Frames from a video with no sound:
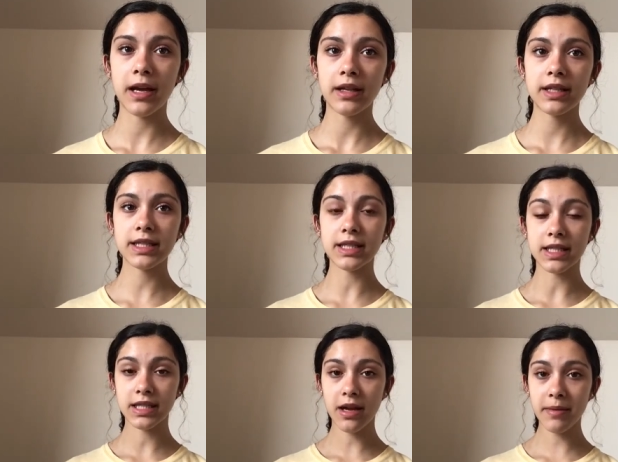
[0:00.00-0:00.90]
This is a
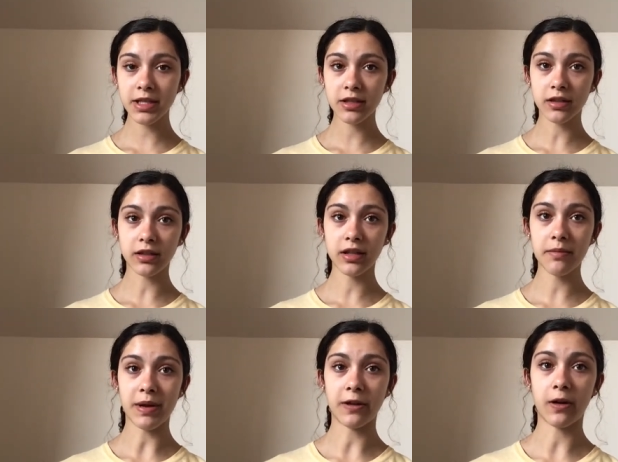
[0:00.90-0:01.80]
semicircle in the
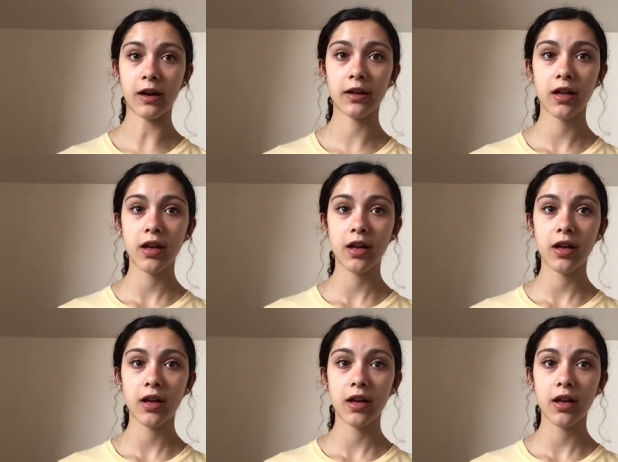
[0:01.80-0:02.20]
bedrock